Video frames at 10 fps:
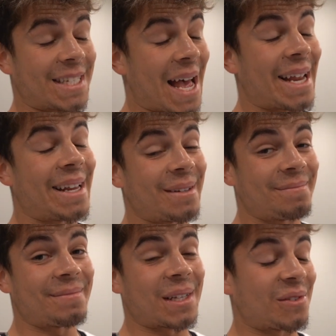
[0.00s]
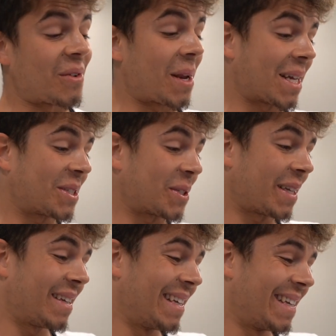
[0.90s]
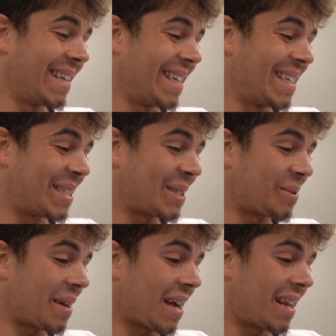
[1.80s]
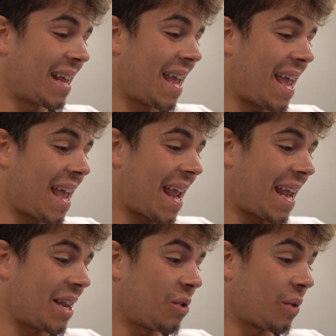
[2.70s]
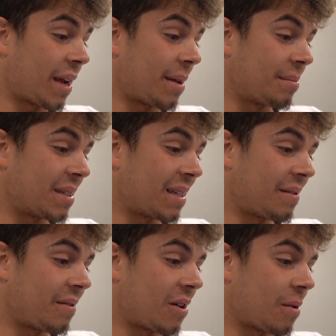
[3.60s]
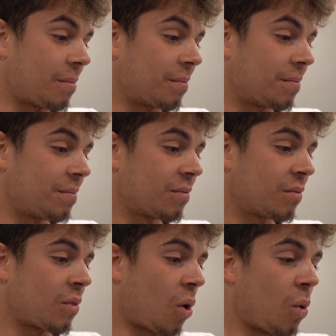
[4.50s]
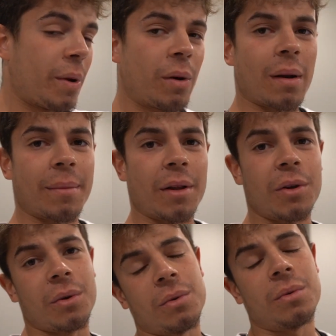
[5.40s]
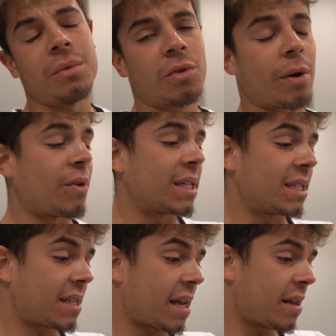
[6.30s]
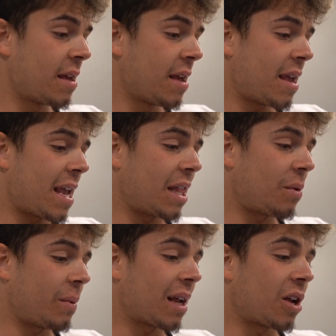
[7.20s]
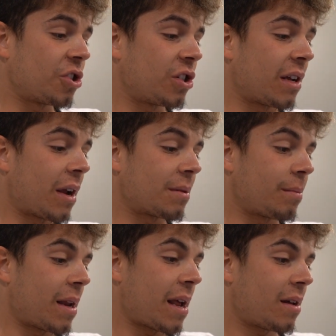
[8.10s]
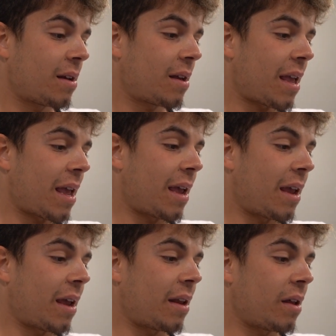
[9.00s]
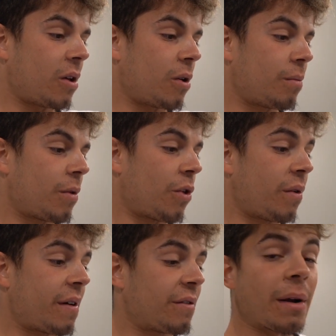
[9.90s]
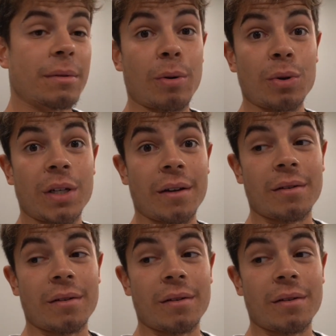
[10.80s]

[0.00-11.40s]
It's a high day. It's fun actually. So we got 80 grams of oatmeal, but I'm gonna do cream rice instead. And then we got 110 grams of banana and 35 grams protein.